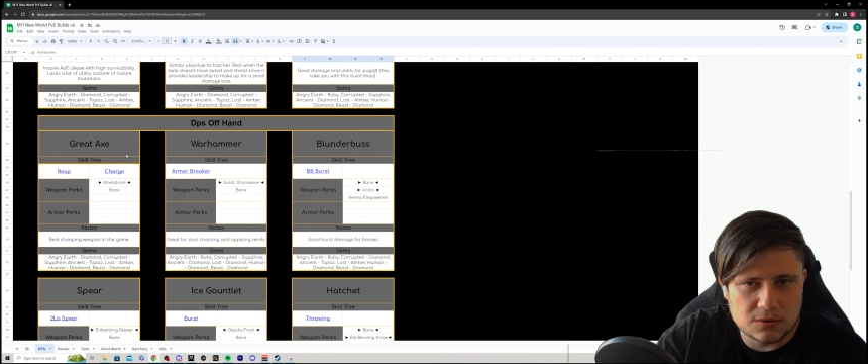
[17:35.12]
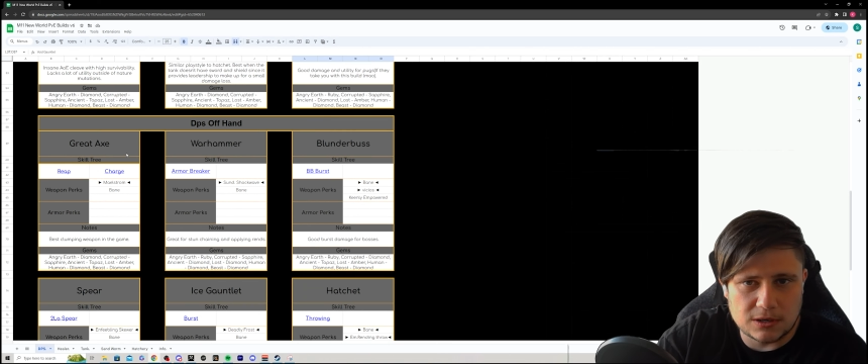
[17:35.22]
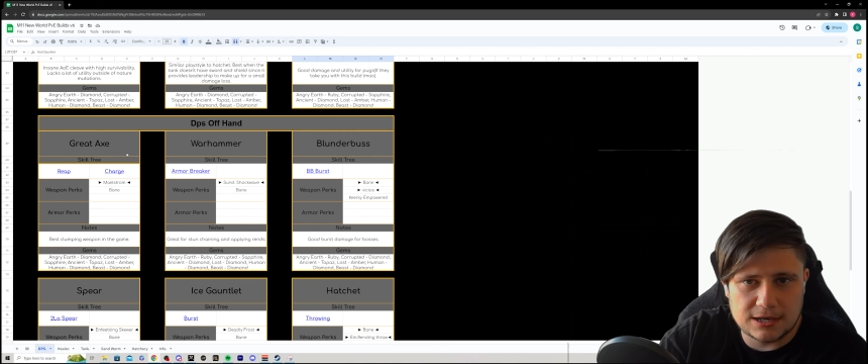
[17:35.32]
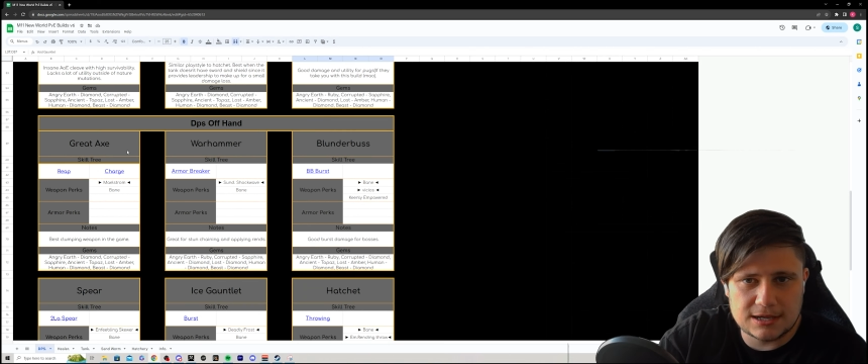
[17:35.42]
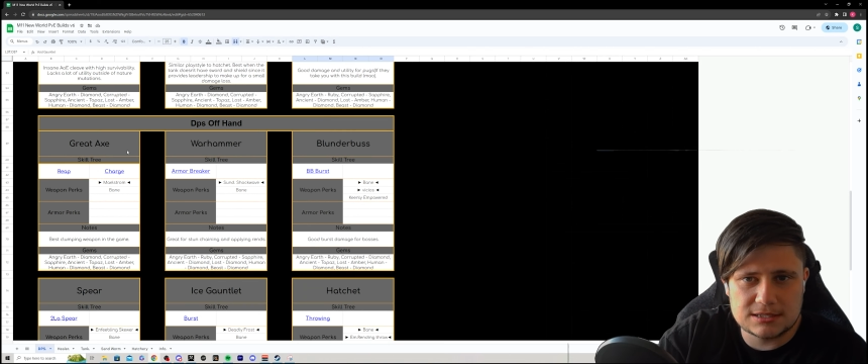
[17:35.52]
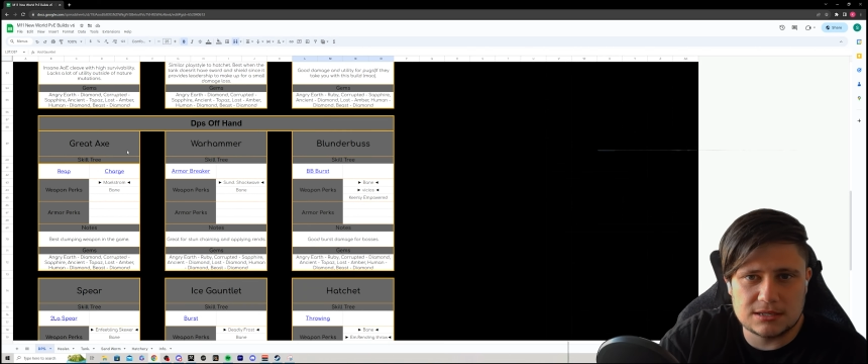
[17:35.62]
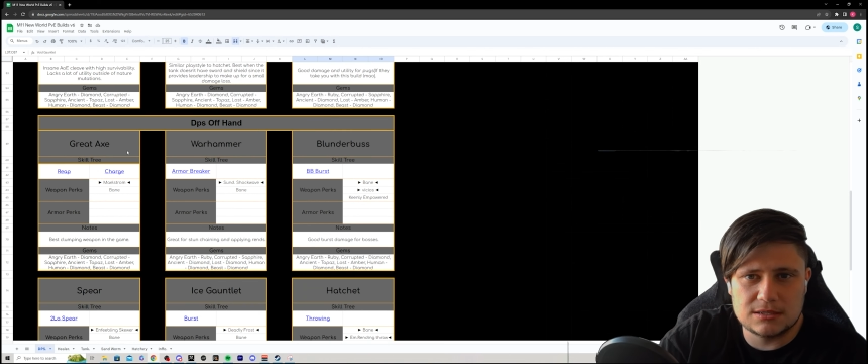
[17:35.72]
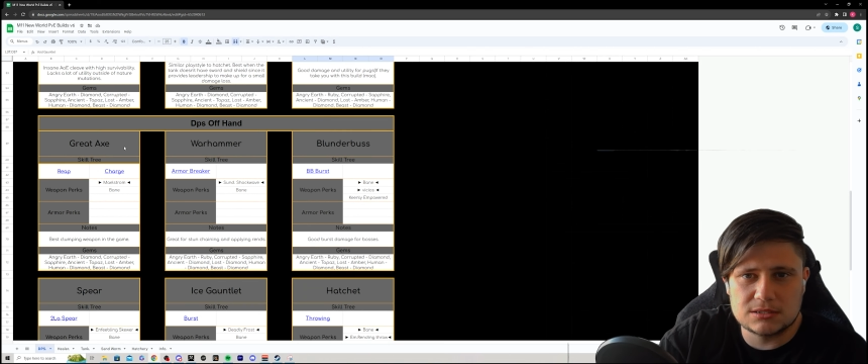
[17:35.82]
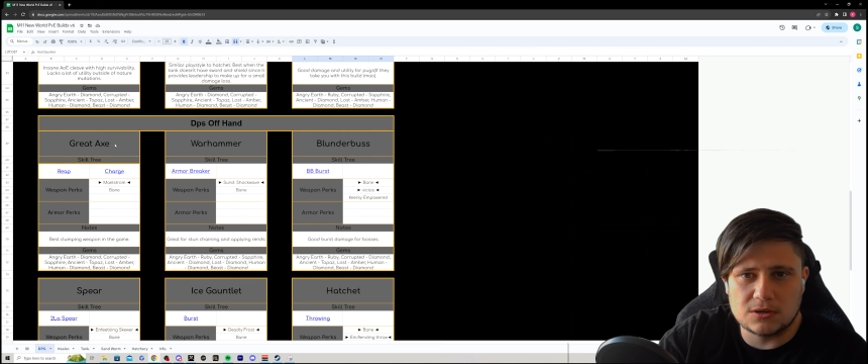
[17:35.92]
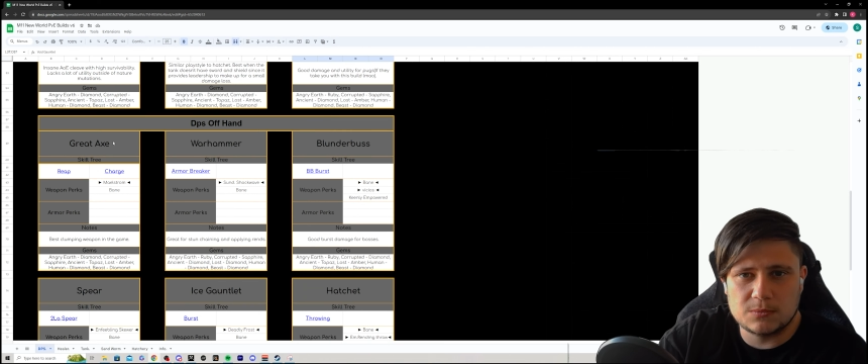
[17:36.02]
Great Axe
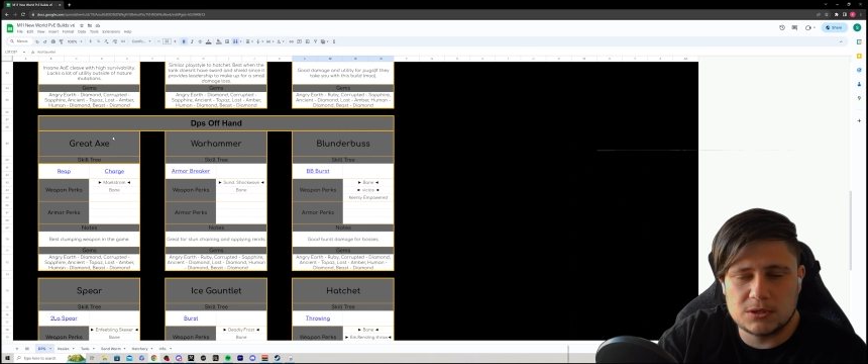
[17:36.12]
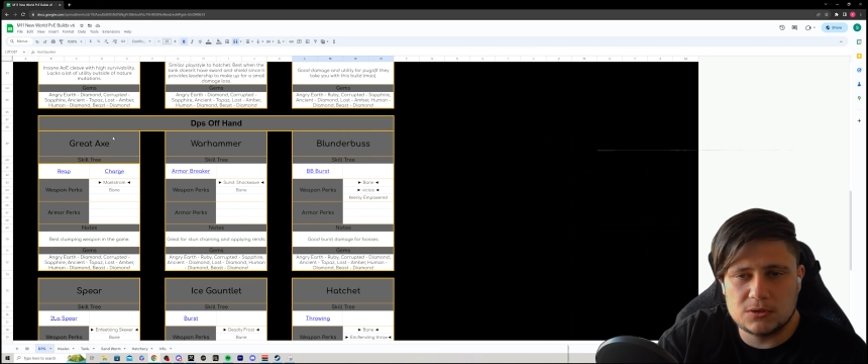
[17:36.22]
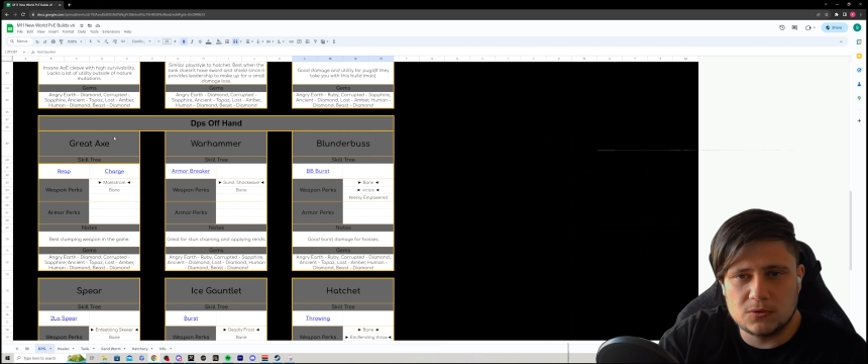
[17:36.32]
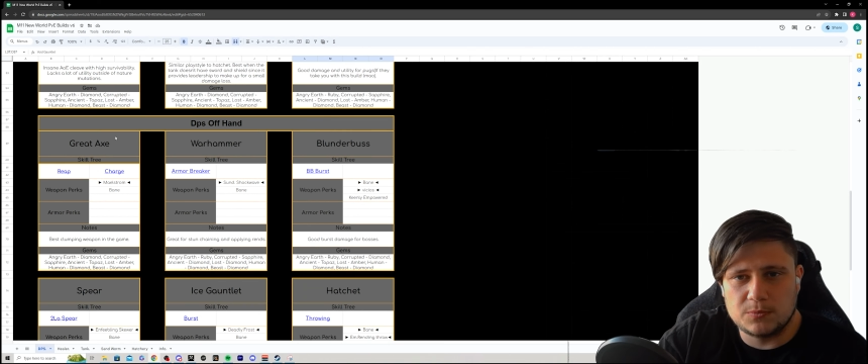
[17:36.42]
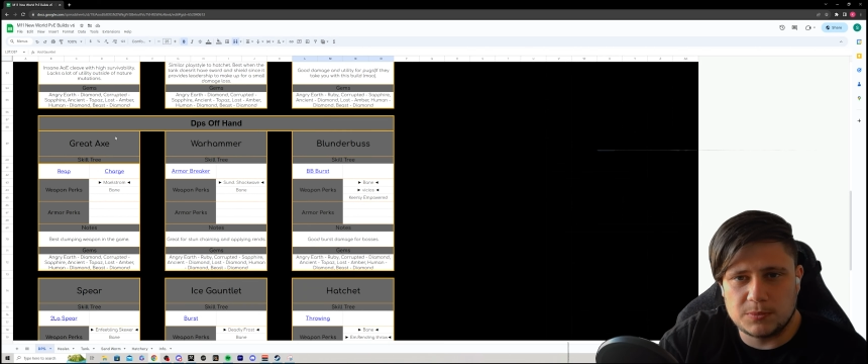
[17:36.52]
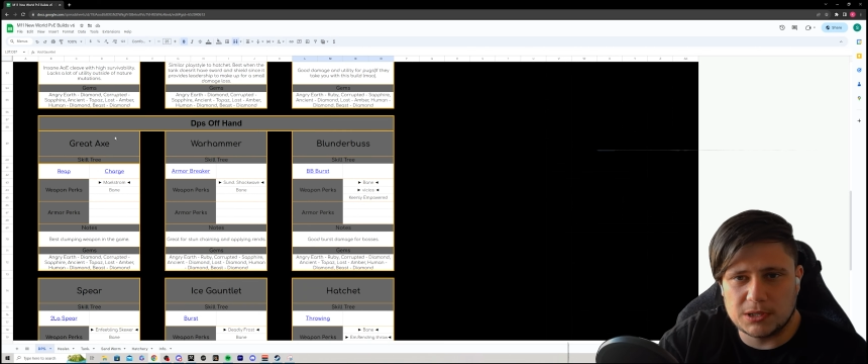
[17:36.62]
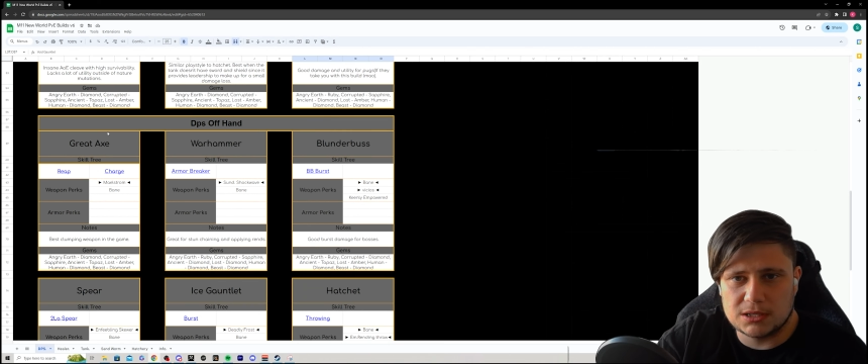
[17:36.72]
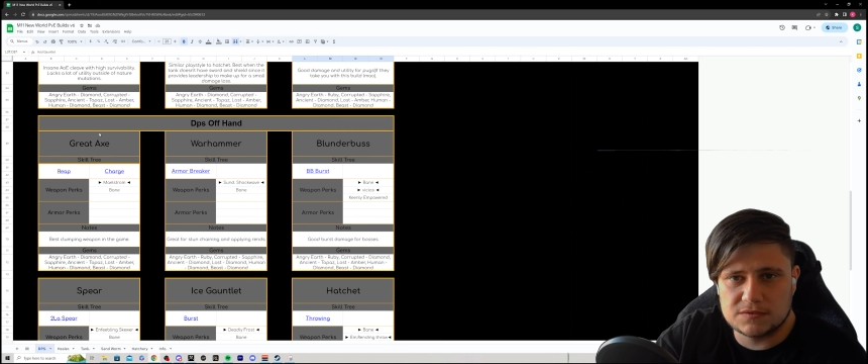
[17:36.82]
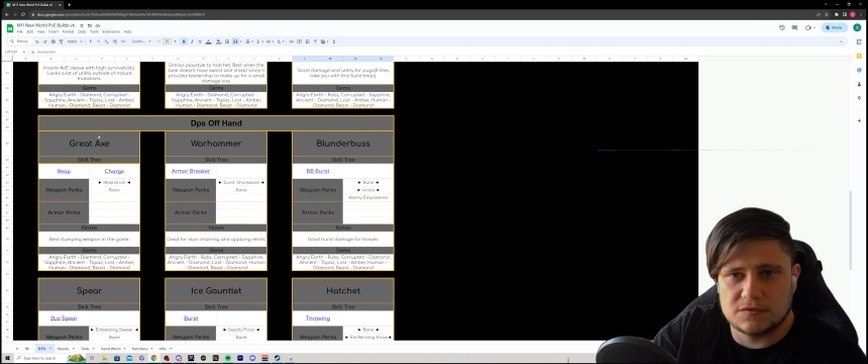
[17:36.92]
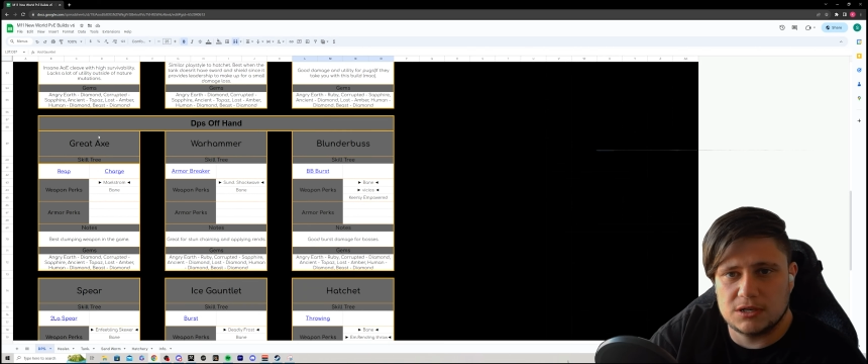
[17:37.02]
is going to be your biggest